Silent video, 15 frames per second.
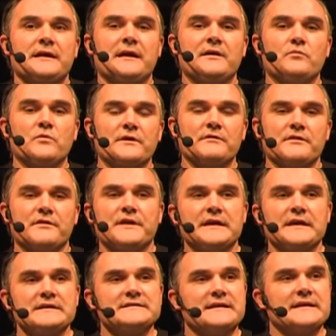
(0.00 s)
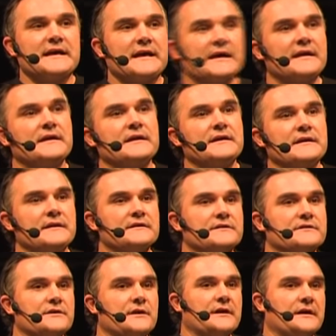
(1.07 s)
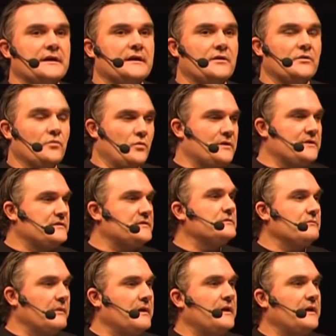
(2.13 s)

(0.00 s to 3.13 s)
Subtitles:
and one of the things that I was